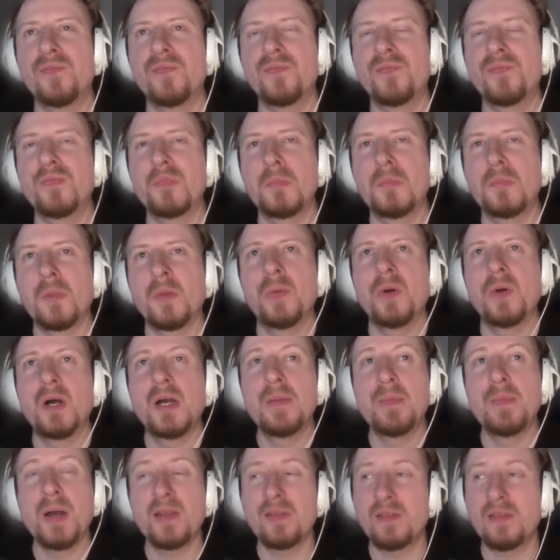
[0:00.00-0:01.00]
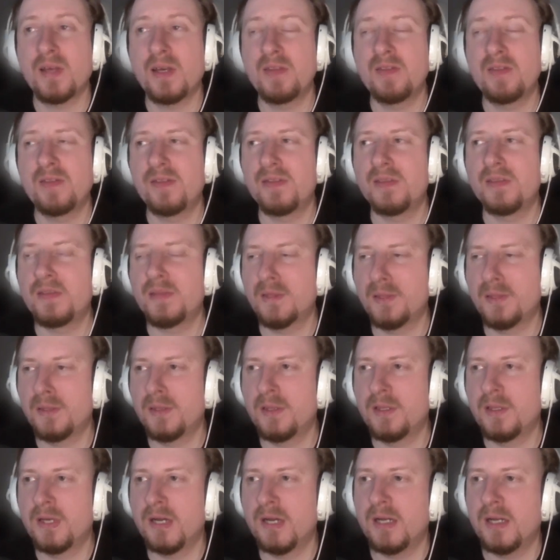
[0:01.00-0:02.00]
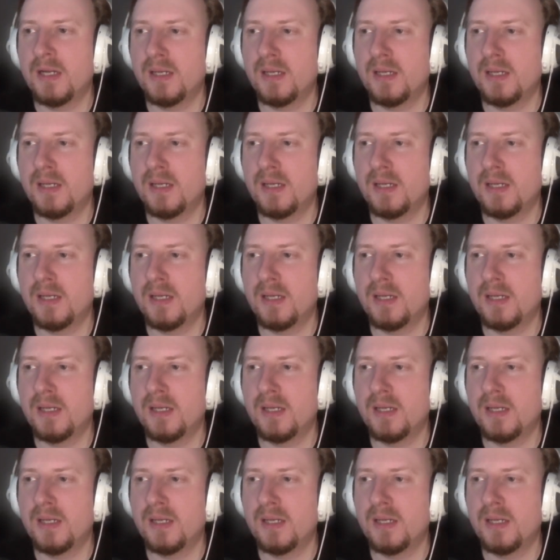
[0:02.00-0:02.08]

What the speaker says: Most probably droids and stuff, I'd say.